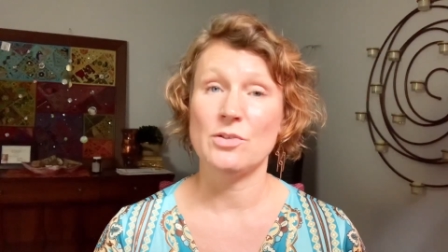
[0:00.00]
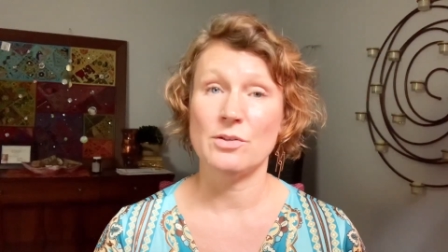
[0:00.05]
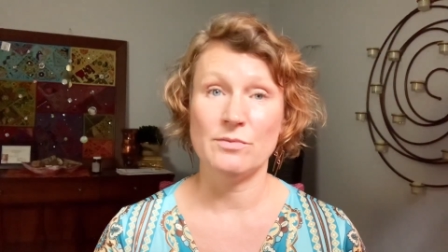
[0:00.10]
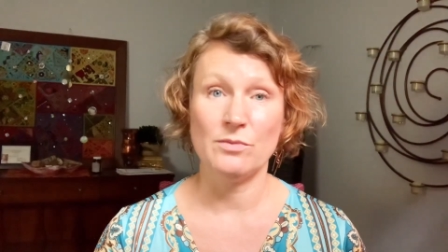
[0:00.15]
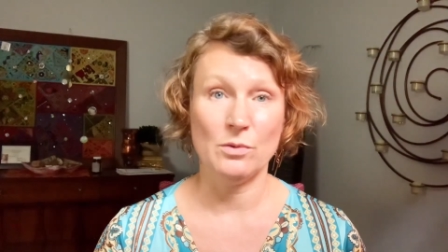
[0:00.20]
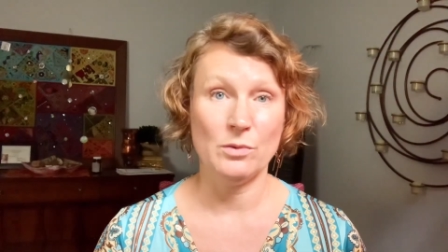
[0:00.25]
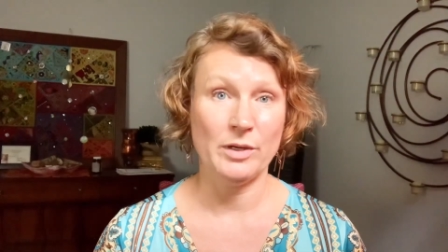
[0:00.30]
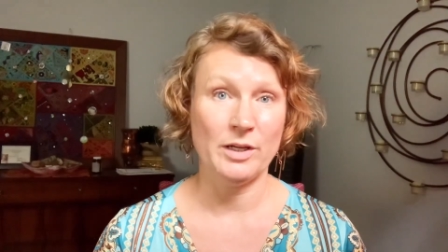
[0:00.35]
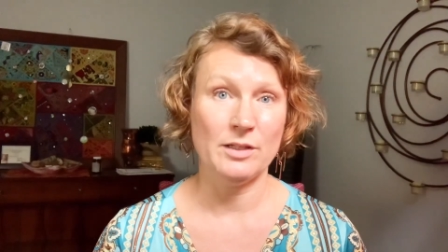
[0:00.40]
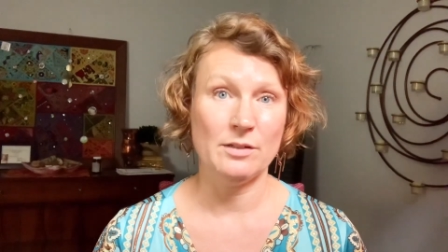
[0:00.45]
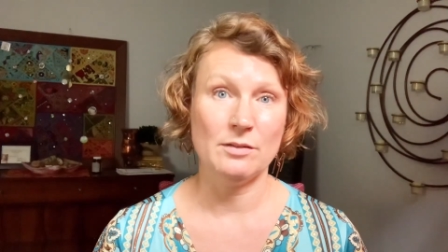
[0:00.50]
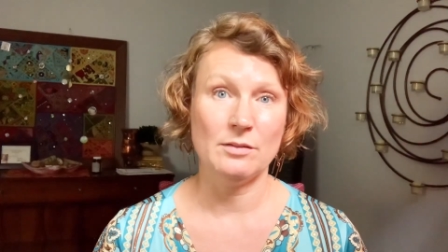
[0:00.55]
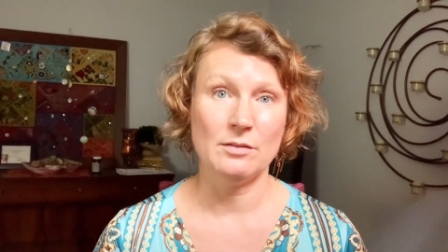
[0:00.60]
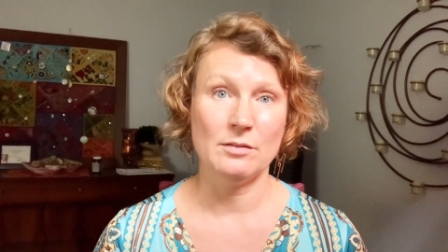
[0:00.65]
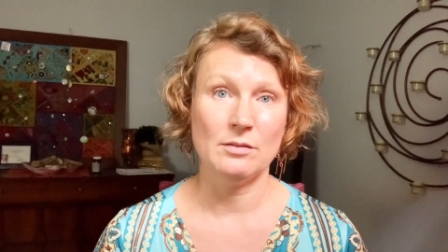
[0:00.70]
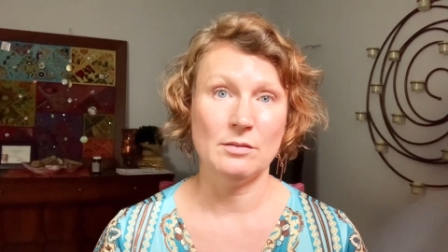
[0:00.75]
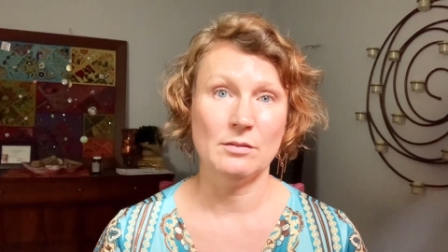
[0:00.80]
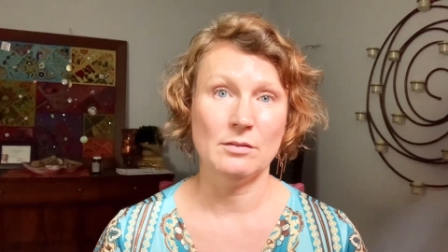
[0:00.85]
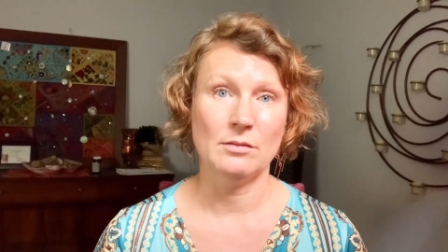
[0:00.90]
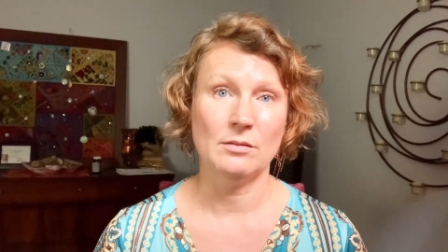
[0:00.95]
voice,
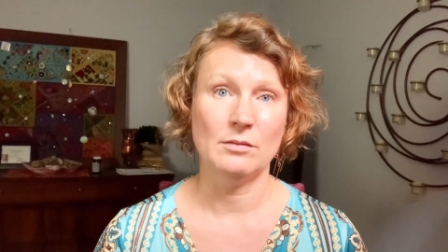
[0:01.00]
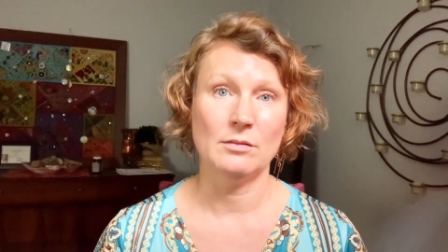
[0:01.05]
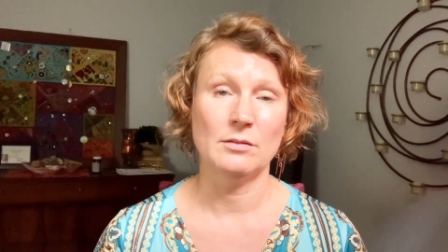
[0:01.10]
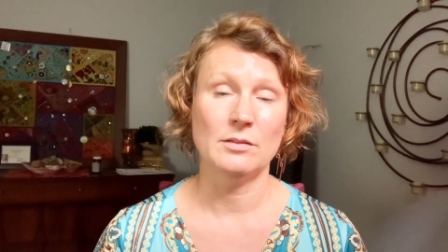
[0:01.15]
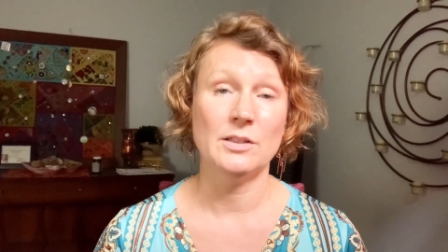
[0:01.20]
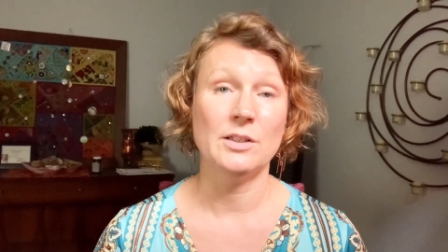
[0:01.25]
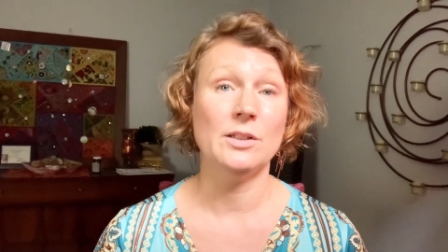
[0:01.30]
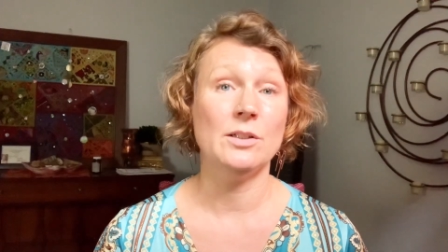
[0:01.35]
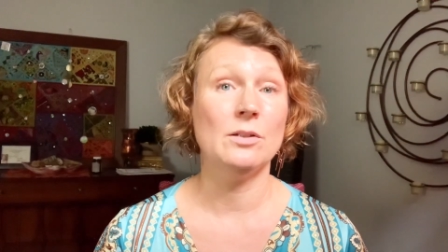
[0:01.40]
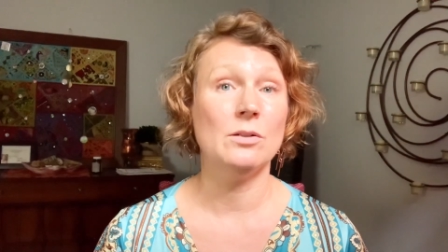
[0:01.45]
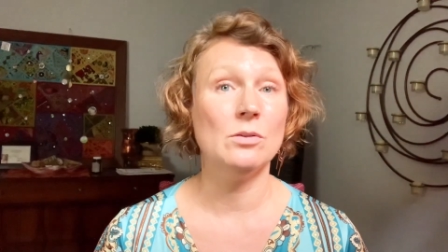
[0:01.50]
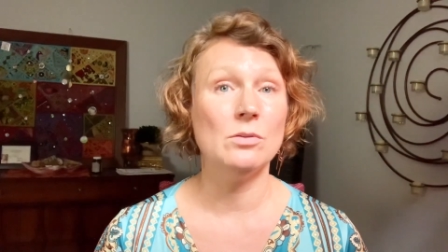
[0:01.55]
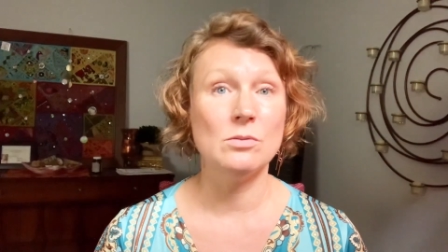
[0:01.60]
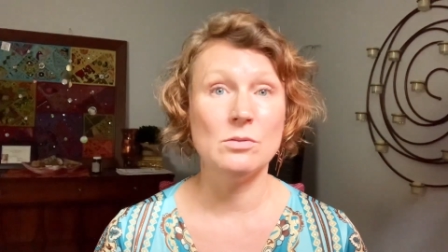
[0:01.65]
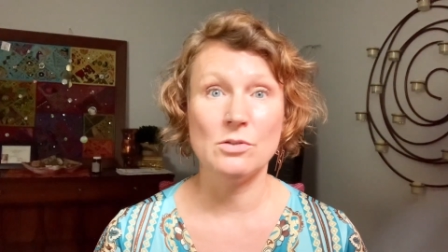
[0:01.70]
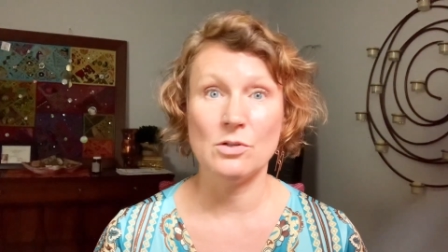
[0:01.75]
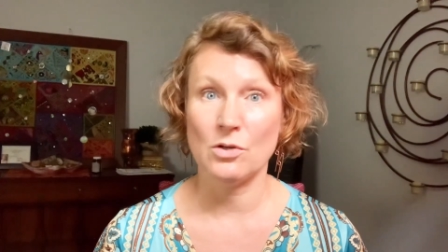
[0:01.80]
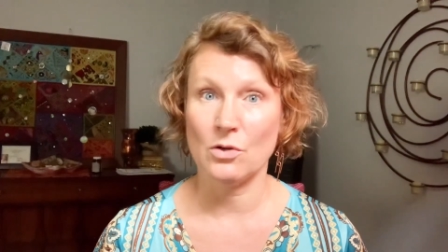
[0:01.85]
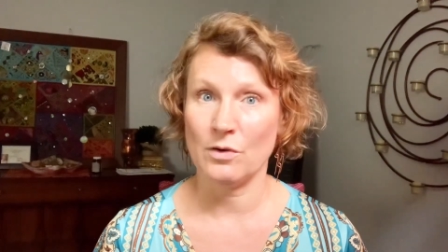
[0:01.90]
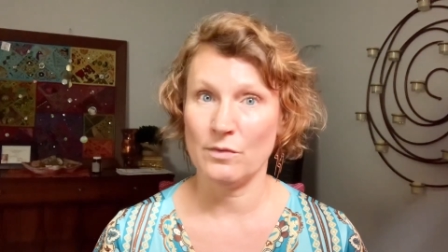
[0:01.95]
to
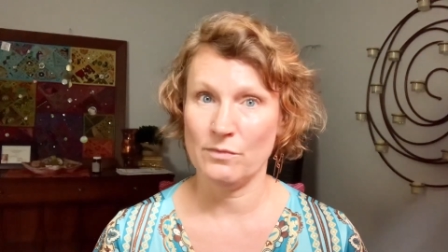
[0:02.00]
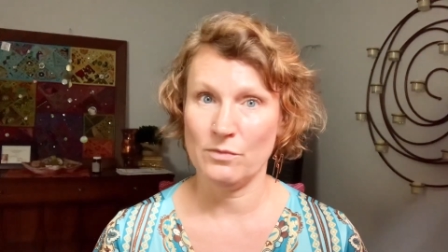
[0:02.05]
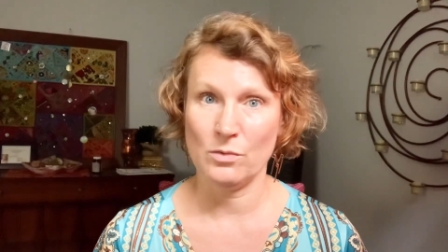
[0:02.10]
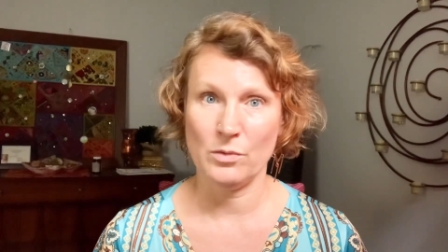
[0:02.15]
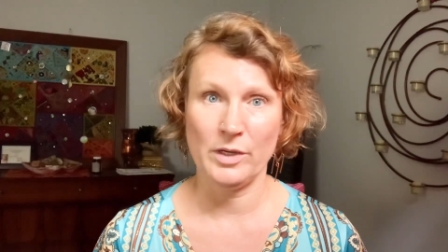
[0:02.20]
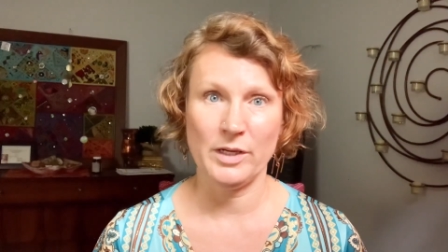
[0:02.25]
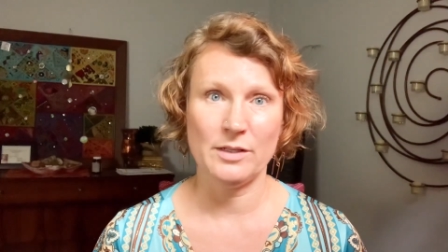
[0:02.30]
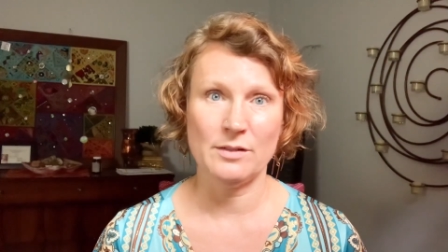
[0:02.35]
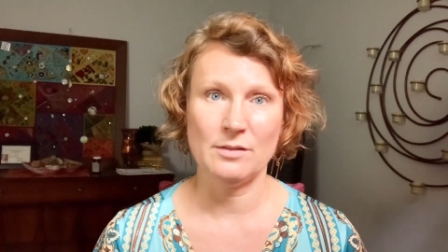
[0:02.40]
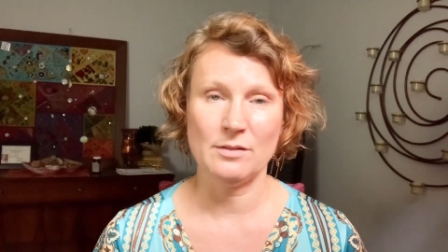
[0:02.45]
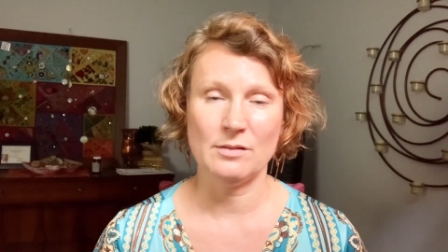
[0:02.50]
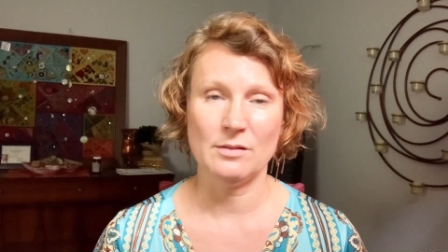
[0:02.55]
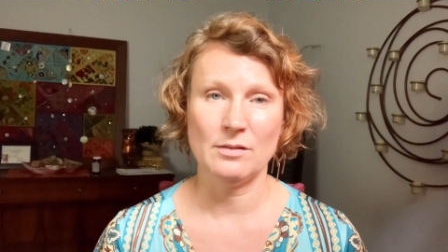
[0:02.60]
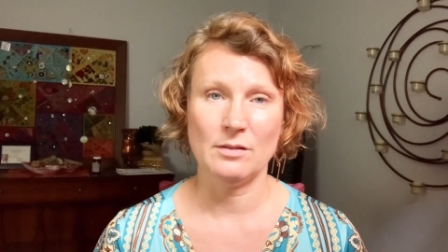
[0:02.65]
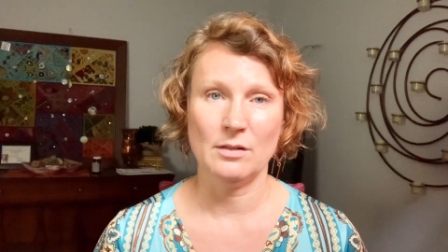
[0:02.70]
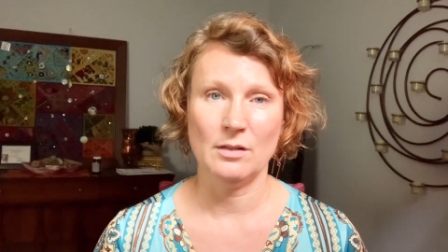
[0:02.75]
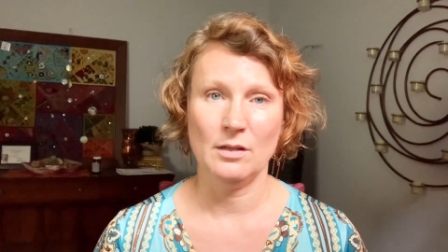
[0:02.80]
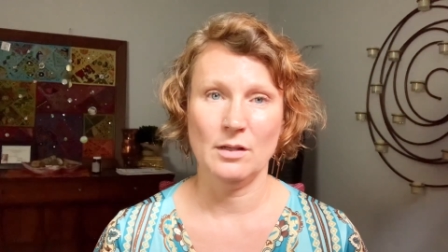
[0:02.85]
use your voice,